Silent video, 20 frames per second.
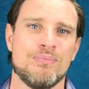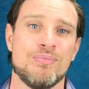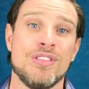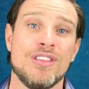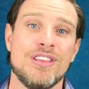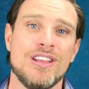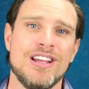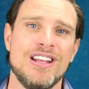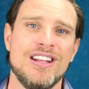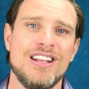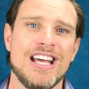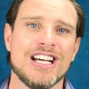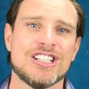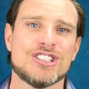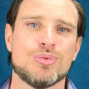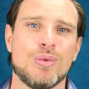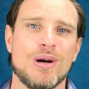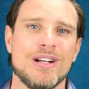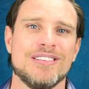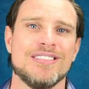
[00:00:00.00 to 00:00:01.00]
The next
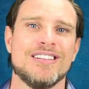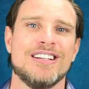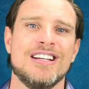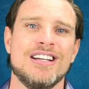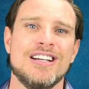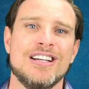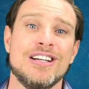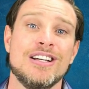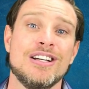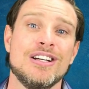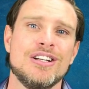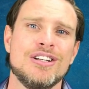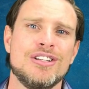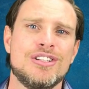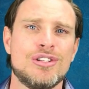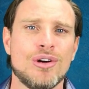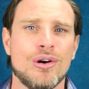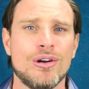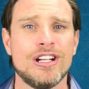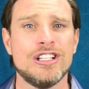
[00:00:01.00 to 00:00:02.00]
one.
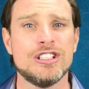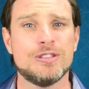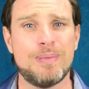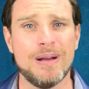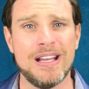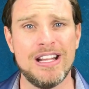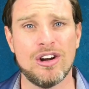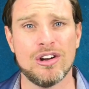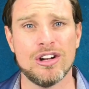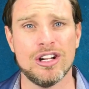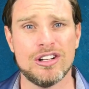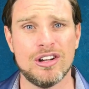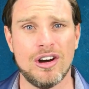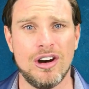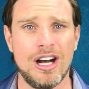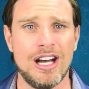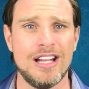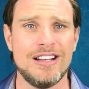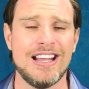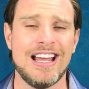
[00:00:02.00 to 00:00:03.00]
John has been on a
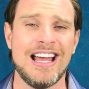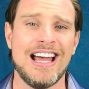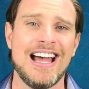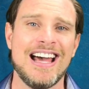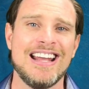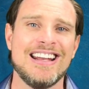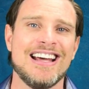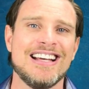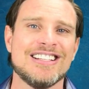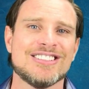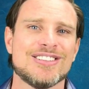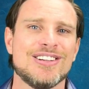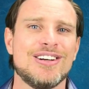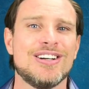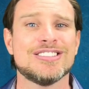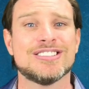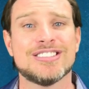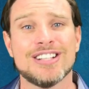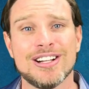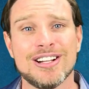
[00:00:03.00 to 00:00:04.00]
diet and has
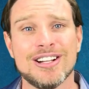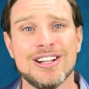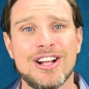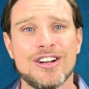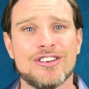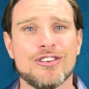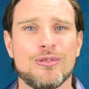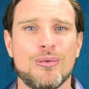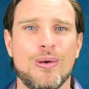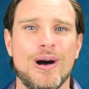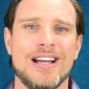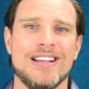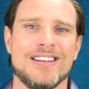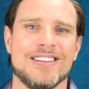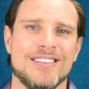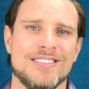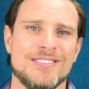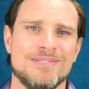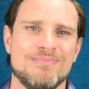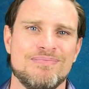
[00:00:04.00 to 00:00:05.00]
lost a lot of weight.
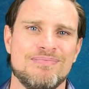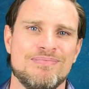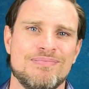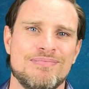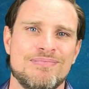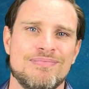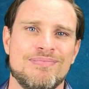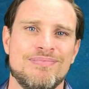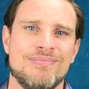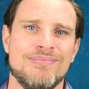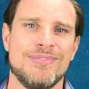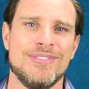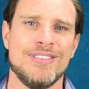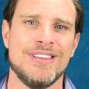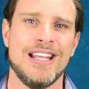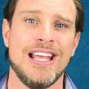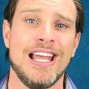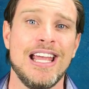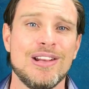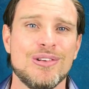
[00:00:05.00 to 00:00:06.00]

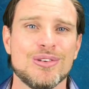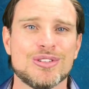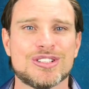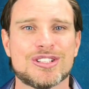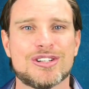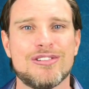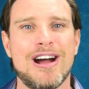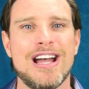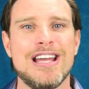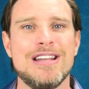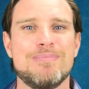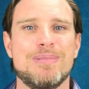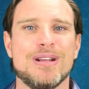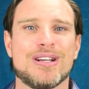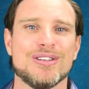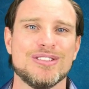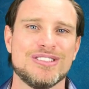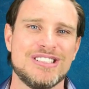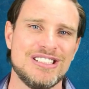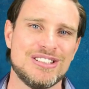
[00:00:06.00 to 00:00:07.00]
He looks great
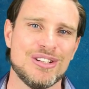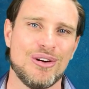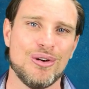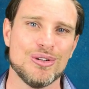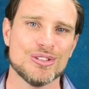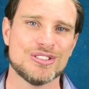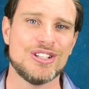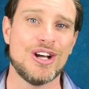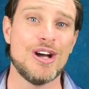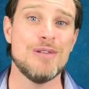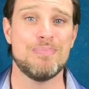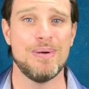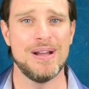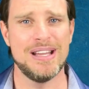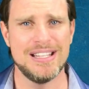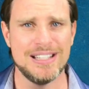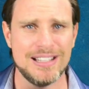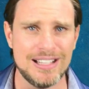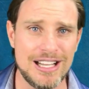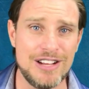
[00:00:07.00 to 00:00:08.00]
because he's also
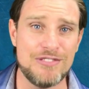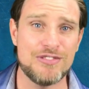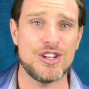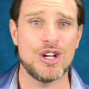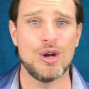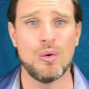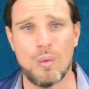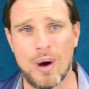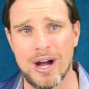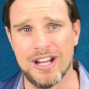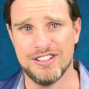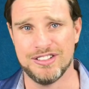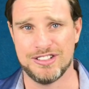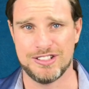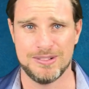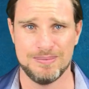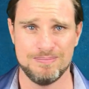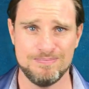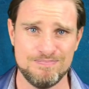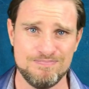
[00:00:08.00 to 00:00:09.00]
been lifting
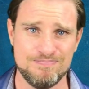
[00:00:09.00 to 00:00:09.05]
weights.